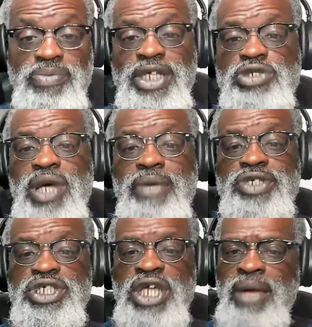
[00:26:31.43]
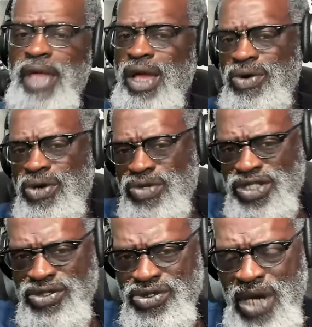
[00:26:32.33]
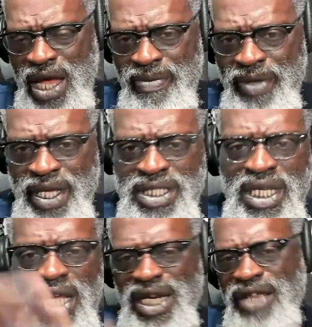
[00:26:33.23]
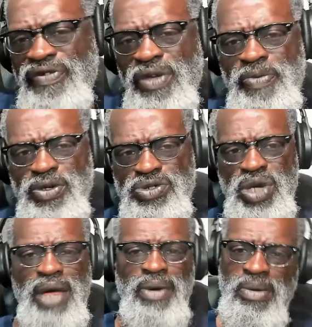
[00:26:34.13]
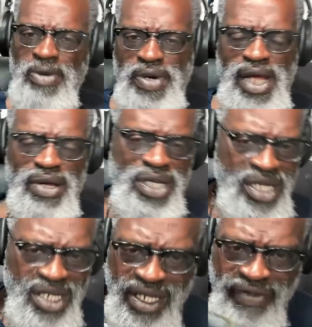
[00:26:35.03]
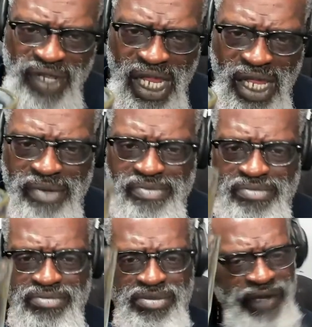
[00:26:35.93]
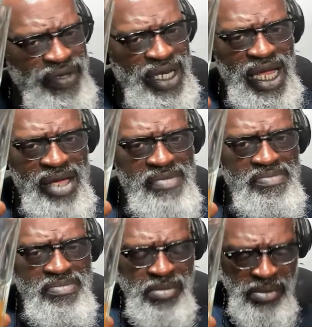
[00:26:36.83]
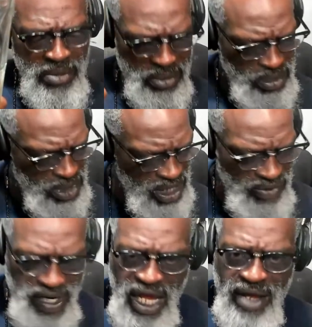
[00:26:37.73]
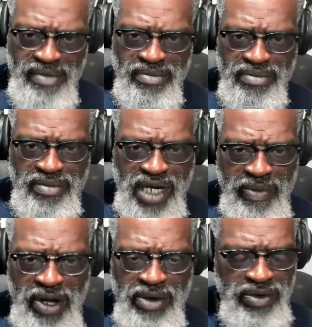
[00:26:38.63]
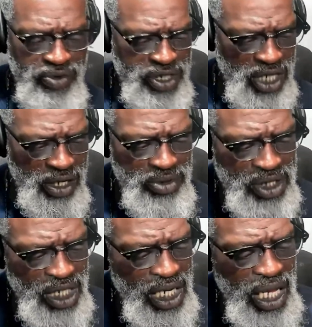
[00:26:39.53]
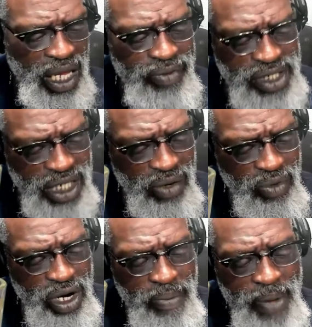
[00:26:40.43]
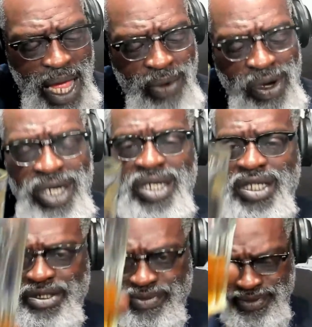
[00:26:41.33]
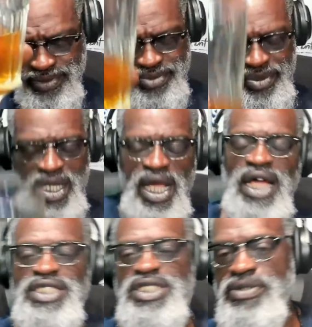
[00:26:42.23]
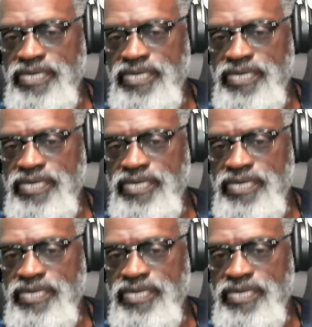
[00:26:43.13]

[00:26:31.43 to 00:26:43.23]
My tribe is Gye-Nyame. I don't know what your tribe is. Lift up your tribe. Come on now. Lift it up. Lift it up. Lift it up. Come on. We toast and we say the word of power. Ashe.